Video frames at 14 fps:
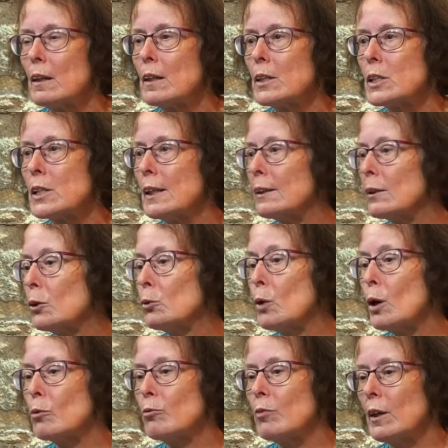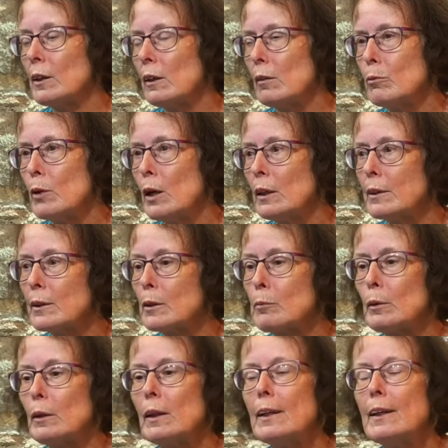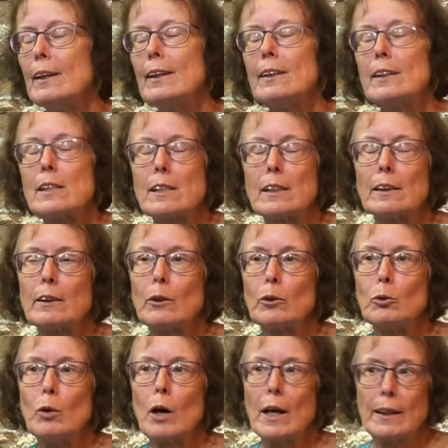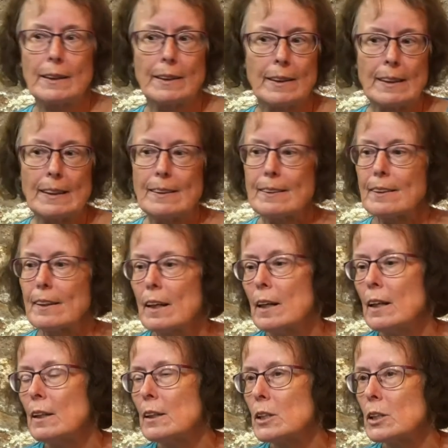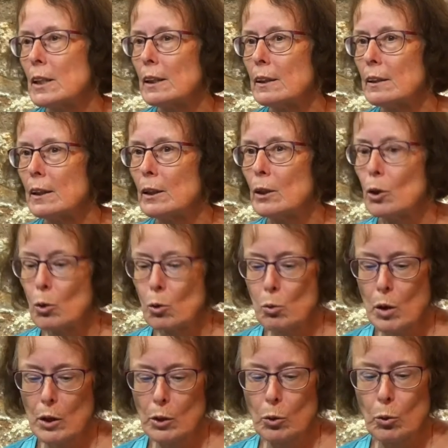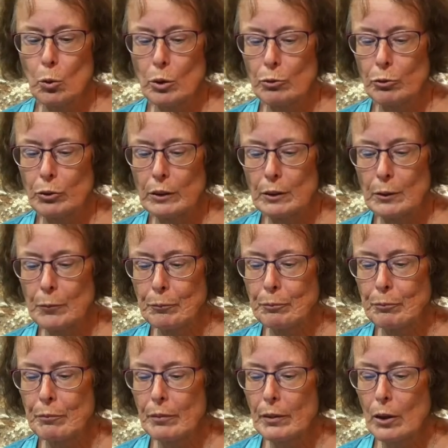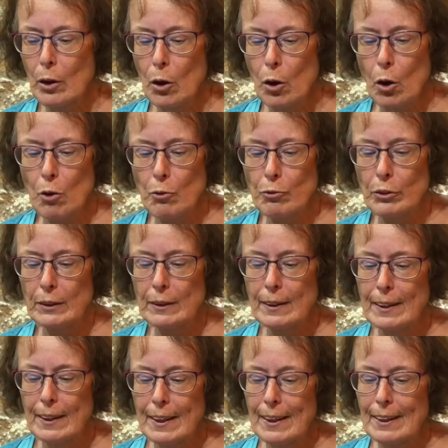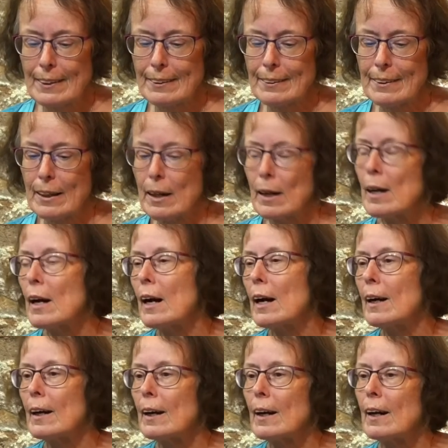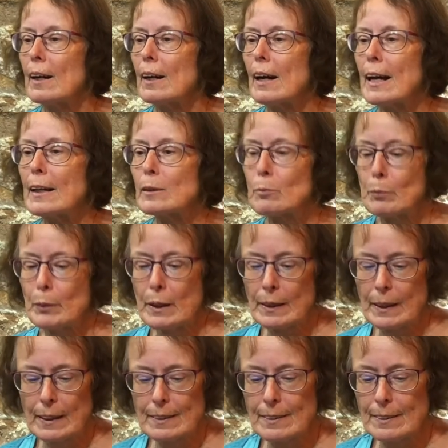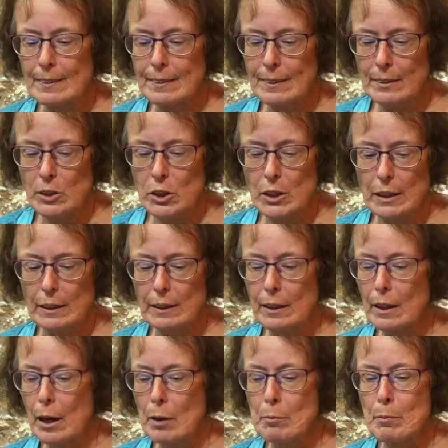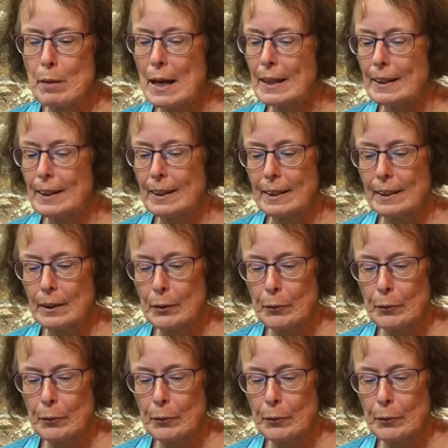children who are vulnerable, children who are at risk, children who are orphaned. Often the experiences these children are making